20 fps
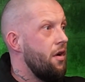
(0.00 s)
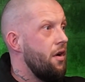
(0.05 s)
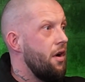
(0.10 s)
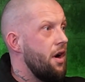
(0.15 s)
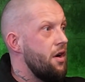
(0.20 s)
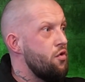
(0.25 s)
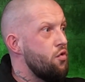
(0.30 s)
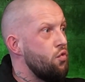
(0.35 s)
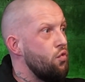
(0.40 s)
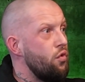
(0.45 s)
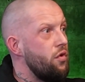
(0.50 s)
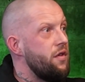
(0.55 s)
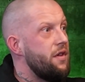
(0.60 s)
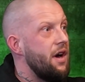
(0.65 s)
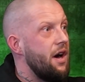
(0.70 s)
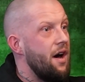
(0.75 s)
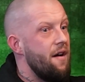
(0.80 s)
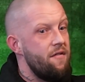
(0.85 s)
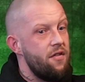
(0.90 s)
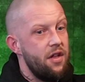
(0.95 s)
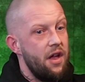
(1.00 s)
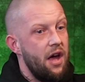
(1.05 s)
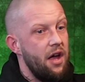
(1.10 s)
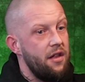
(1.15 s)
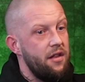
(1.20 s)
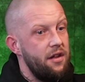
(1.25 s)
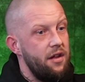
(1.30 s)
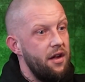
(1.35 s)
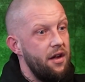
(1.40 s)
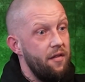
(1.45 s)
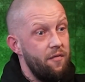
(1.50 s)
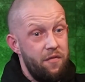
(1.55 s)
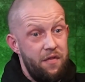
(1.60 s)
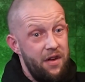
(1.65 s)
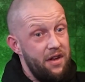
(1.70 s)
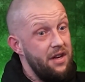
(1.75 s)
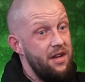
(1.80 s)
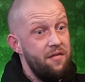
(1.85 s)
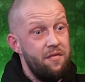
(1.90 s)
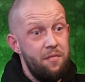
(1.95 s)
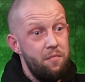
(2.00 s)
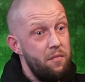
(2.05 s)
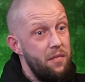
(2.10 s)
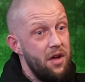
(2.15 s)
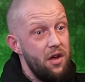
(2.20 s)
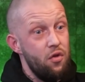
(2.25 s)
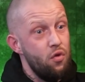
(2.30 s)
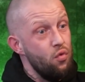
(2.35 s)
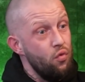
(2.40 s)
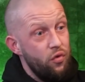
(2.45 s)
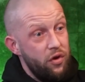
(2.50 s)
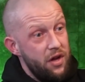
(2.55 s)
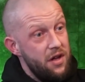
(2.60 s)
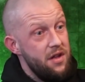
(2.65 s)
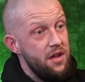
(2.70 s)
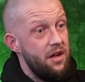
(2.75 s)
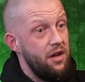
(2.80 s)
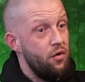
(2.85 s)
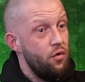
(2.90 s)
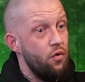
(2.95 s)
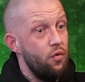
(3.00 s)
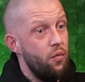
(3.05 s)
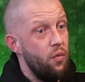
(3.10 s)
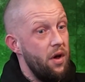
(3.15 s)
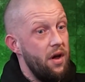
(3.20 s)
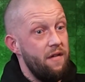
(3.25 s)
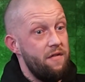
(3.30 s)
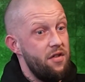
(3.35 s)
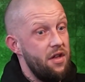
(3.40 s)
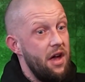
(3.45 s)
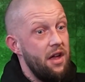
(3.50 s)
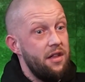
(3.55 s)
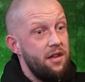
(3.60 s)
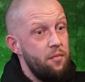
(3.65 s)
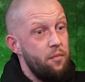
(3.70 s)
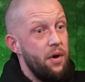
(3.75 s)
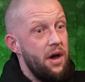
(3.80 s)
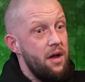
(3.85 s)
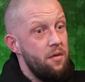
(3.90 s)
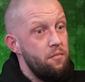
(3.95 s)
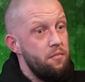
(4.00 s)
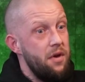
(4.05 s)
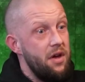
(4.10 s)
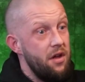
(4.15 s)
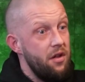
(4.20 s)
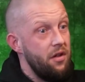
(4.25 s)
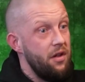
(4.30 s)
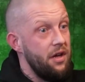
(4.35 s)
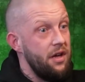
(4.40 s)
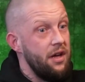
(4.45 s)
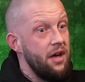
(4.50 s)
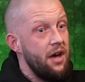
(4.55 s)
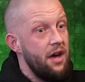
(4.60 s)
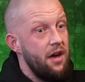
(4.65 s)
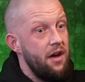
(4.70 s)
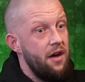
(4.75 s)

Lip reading: It's not until I've started, even more so recently now, where I've started putting more like